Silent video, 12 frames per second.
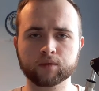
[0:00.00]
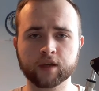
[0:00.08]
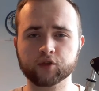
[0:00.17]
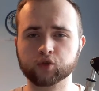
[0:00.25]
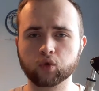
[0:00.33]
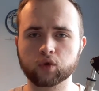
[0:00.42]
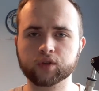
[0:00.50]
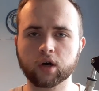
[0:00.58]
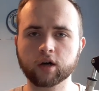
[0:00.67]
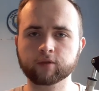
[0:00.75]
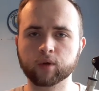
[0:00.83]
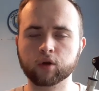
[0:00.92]
sort of
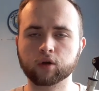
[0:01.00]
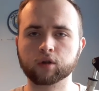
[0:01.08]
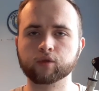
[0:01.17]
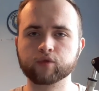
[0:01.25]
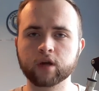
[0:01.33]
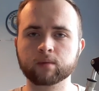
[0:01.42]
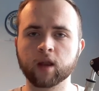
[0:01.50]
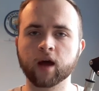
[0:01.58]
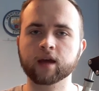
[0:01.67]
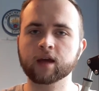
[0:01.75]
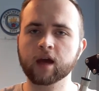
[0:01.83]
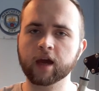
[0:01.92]
dive, but look on the
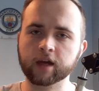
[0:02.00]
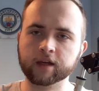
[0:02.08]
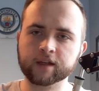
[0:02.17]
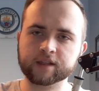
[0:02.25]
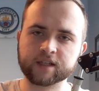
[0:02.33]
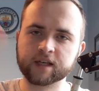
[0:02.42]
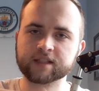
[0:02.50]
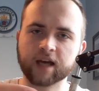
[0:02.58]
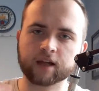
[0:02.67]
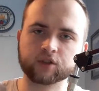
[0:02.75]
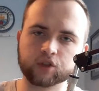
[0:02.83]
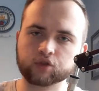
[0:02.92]
replay, he did see his
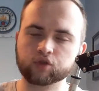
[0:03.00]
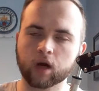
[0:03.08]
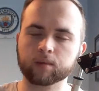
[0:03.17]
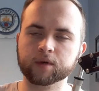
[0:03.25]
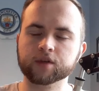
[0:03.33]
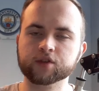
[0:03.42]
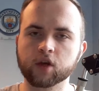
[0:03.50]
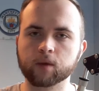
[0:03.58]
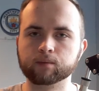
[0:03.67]
hand just grab his